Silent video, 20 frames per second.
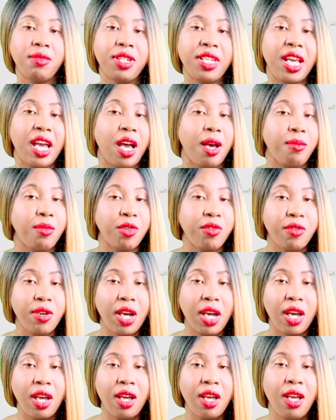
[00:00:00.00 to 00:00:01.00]

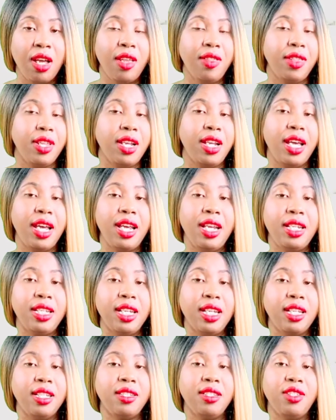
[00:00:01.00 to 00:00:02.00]
camera, the
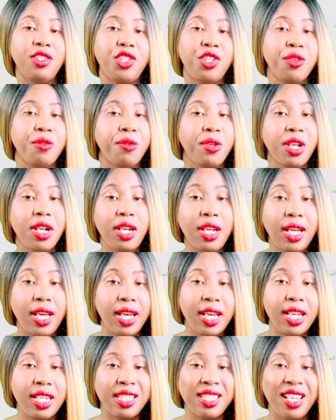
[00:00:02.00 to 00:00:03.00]
latest studio
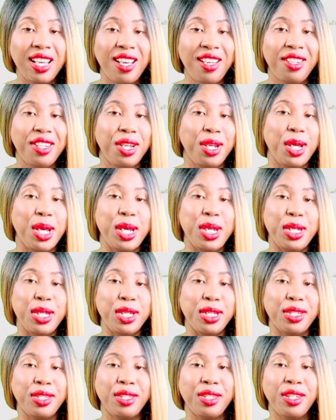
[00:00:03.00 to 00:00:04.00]
lights, the
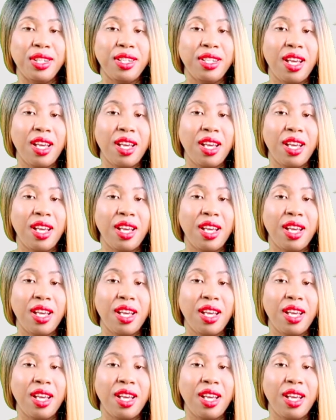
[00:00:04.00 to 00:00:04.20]
latest